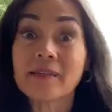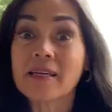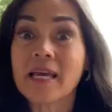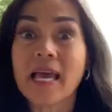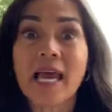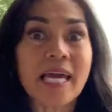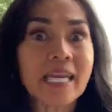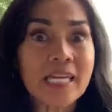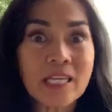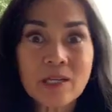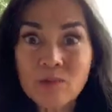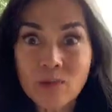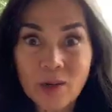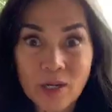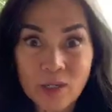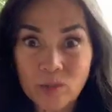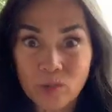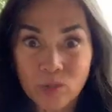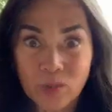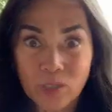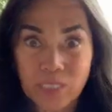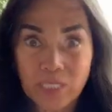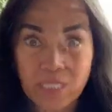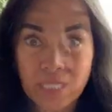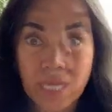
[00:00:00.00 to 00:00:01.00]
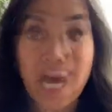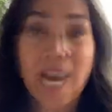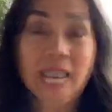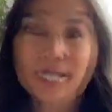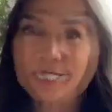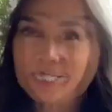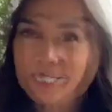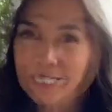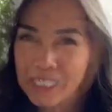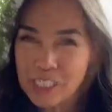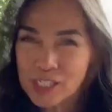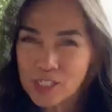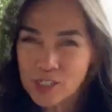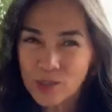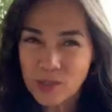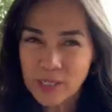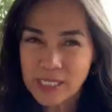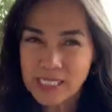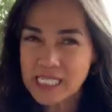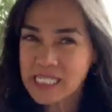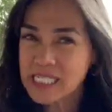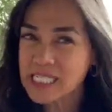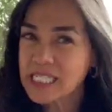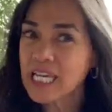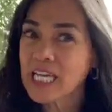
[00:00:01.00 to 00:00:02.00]
Anyone would. Again, and
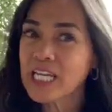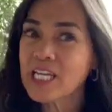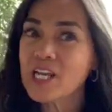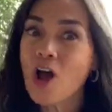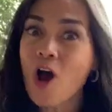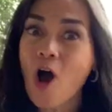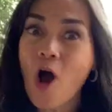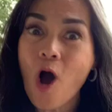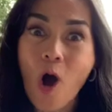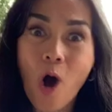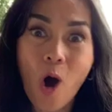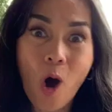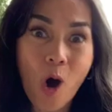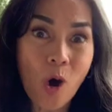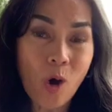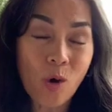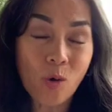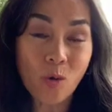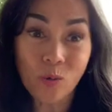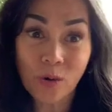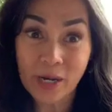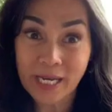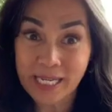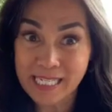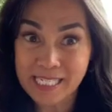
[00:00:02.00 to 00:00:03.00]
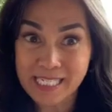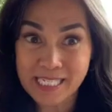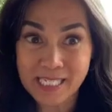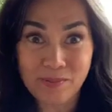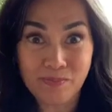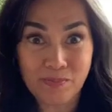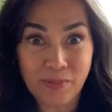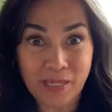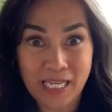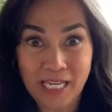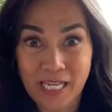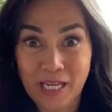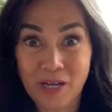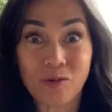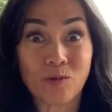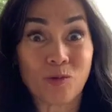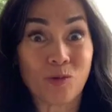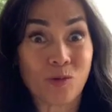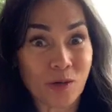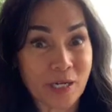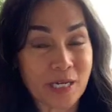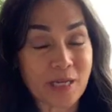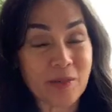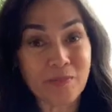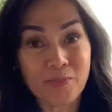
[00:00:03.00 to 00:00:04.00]
trust can always be
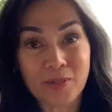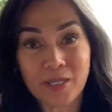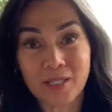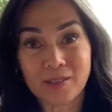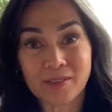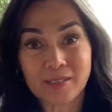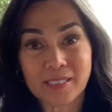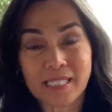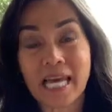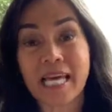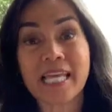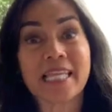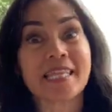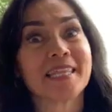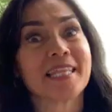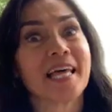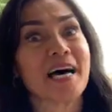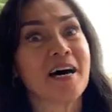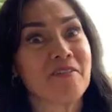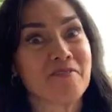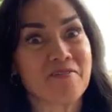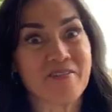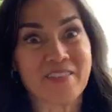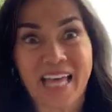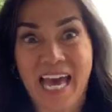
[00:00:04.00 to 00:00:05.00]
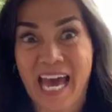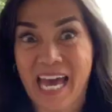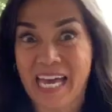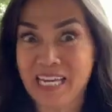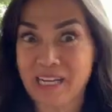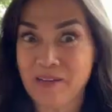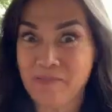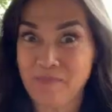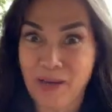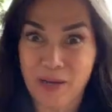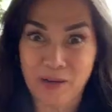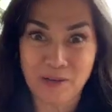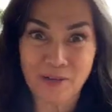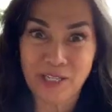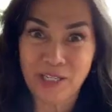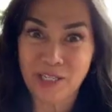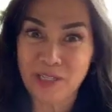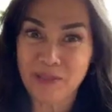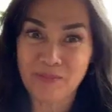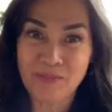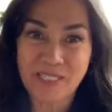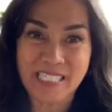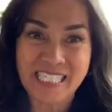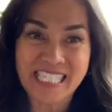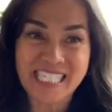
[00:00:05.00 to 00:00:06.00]
rebuilt. I love that about
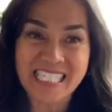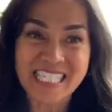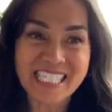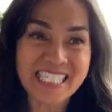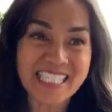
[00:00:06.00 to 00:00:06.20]
humans.